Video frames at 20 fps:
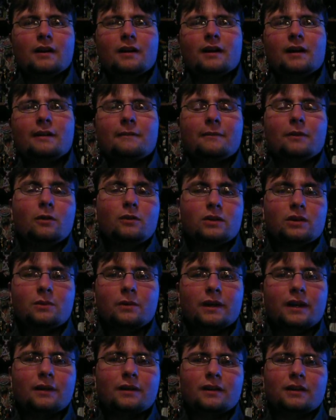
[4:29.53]
The only
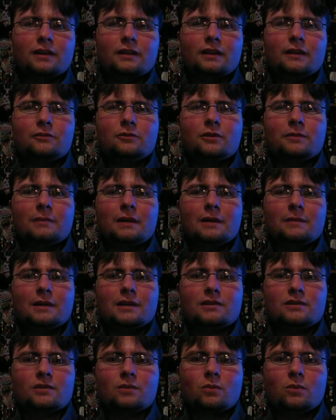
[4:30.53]
one I could have lived with maybe is the